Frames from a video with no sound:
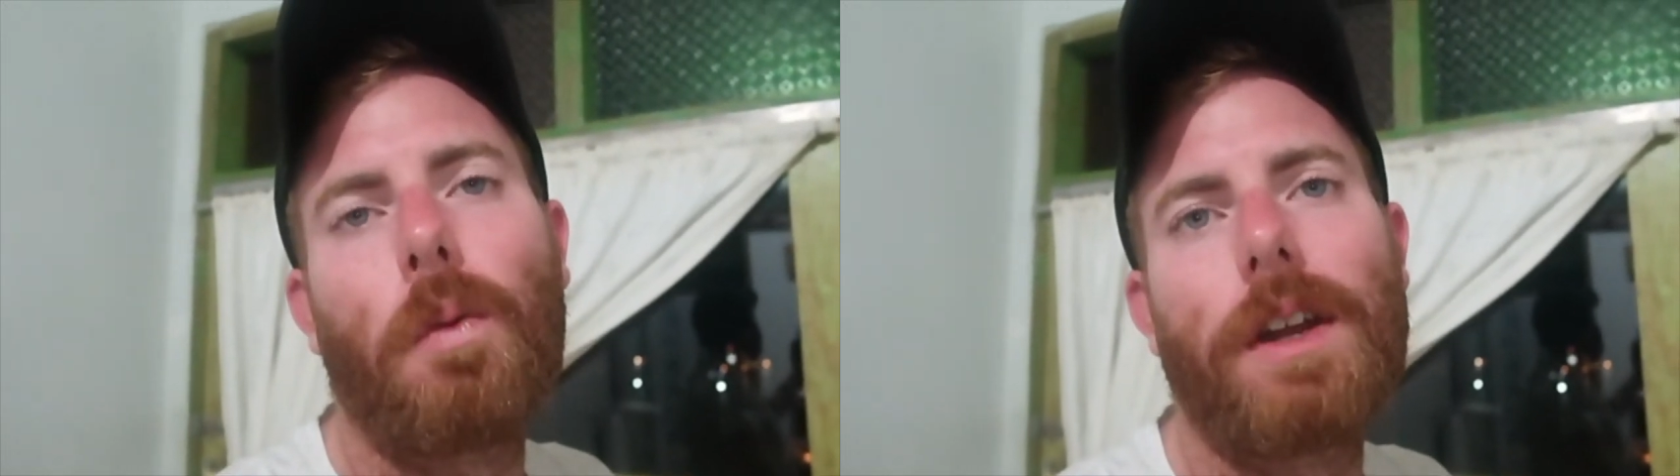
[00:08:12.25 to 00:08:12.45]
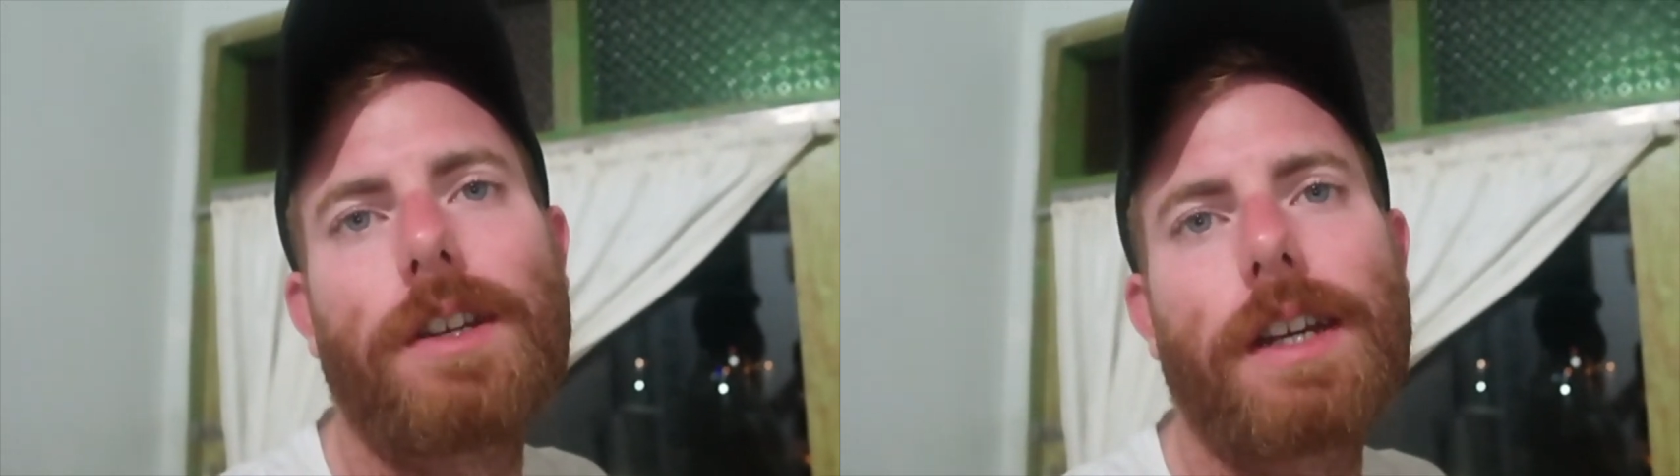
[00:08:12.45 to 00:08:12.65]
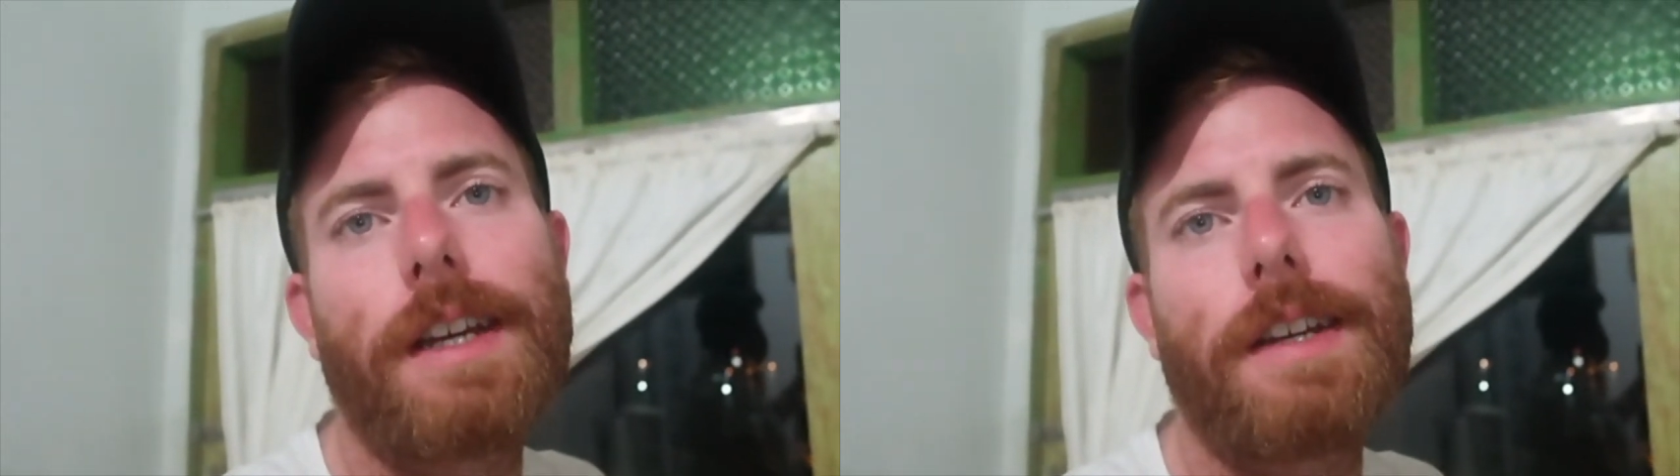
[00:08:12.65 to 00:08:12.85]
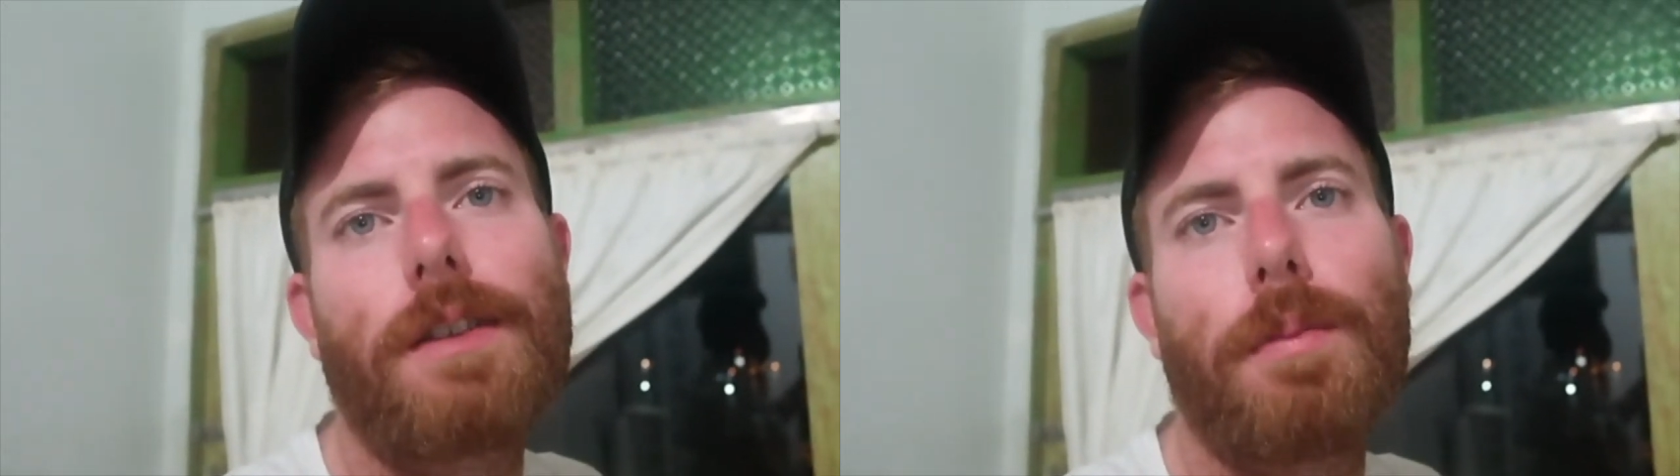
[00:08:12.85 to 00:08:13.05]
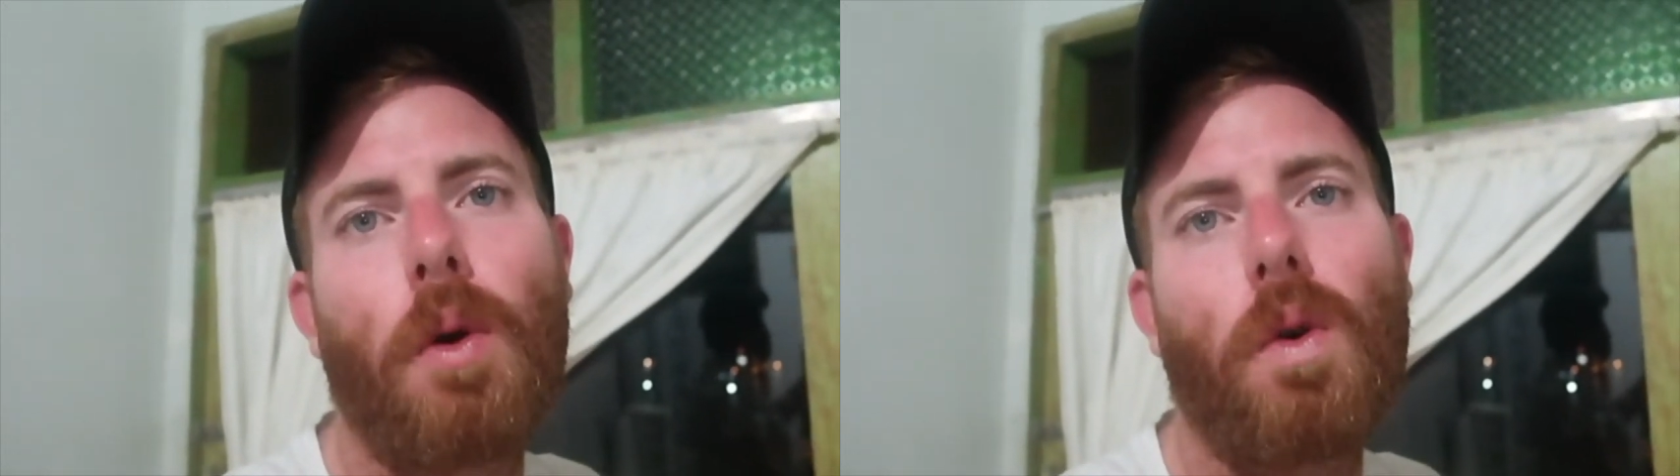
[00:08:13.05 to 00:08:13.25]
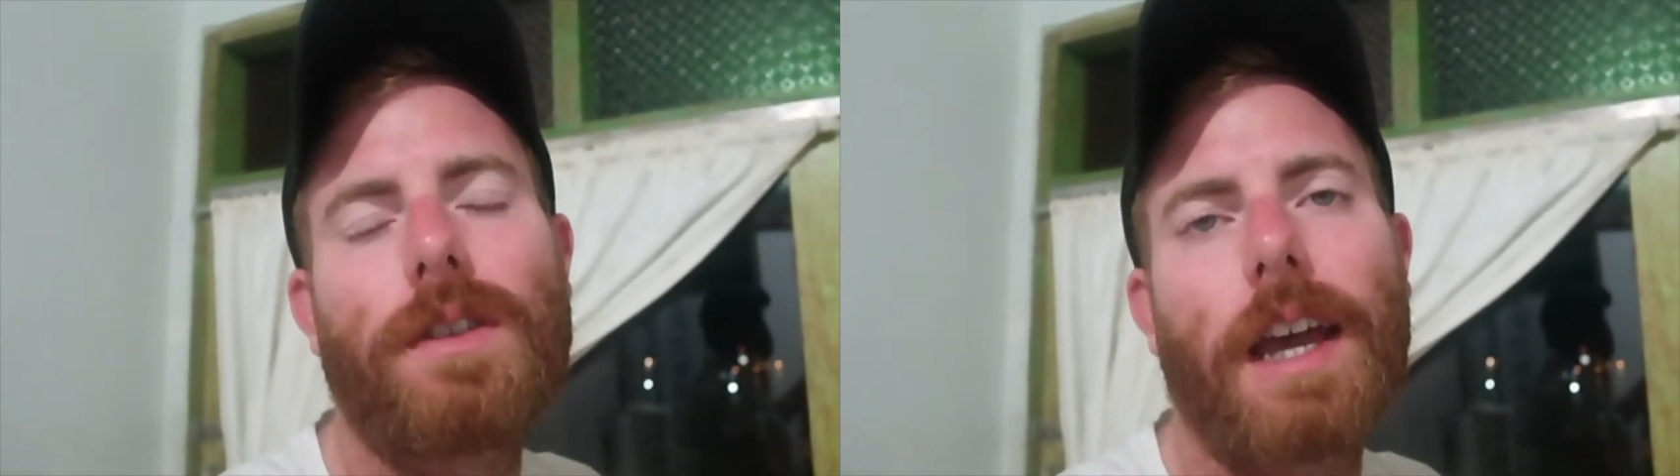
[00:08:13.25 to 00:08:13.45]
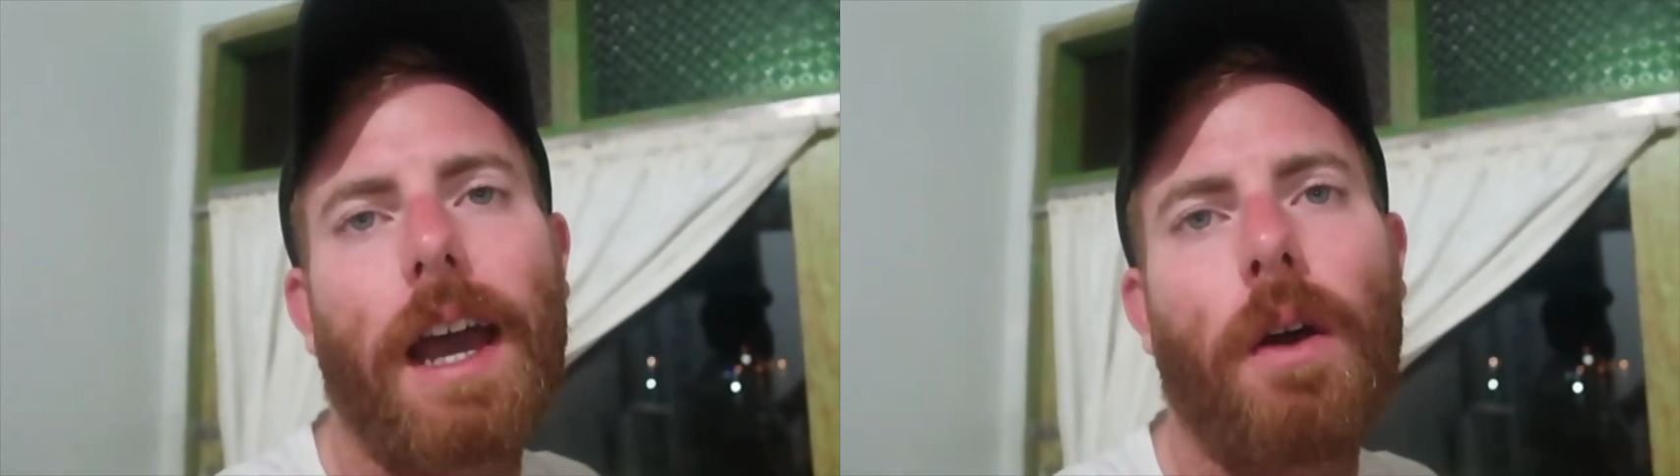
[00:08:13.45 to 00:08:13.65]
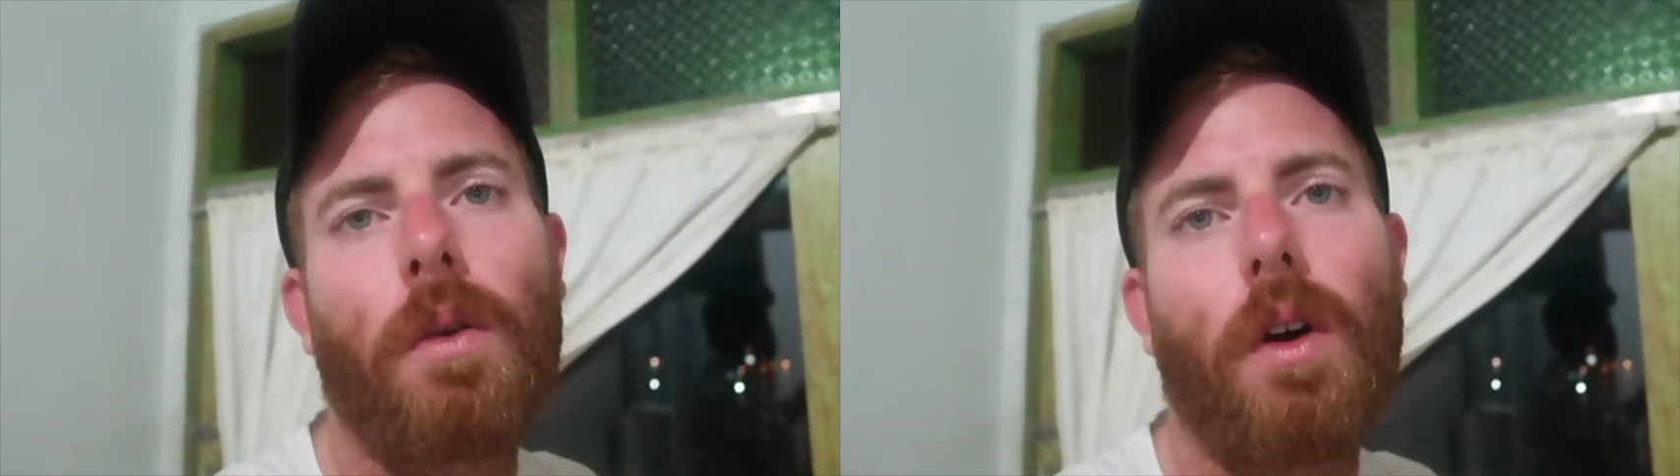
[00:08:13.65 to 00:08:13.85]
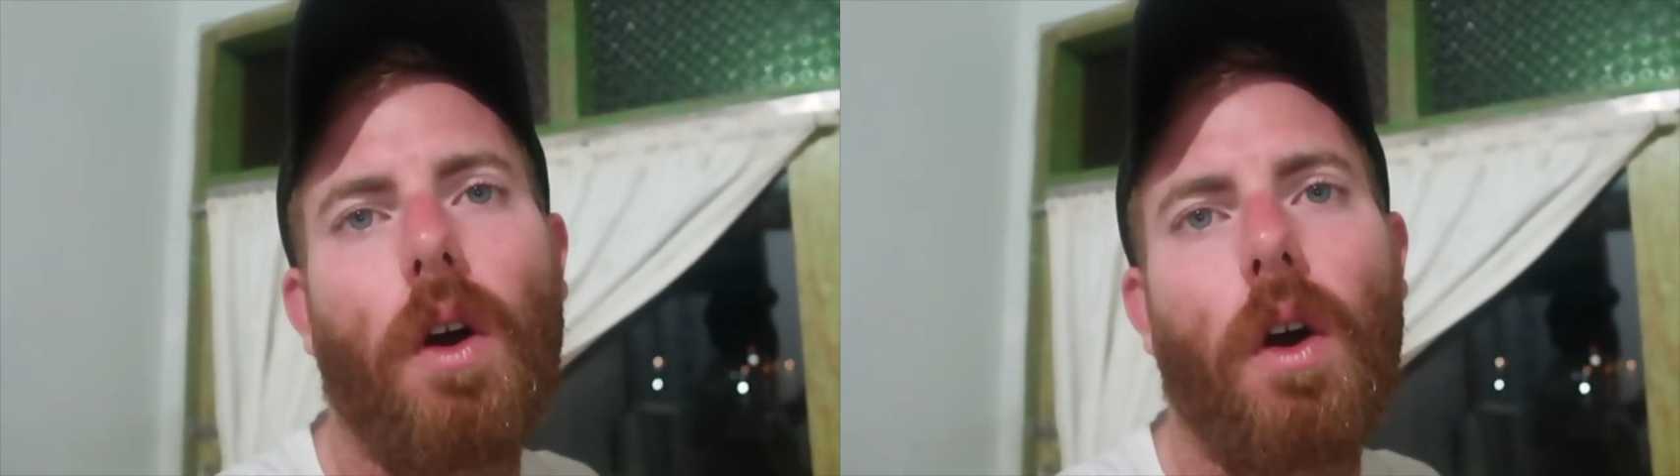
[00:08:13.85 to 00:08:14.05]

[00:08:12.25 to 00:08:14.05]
which is the port town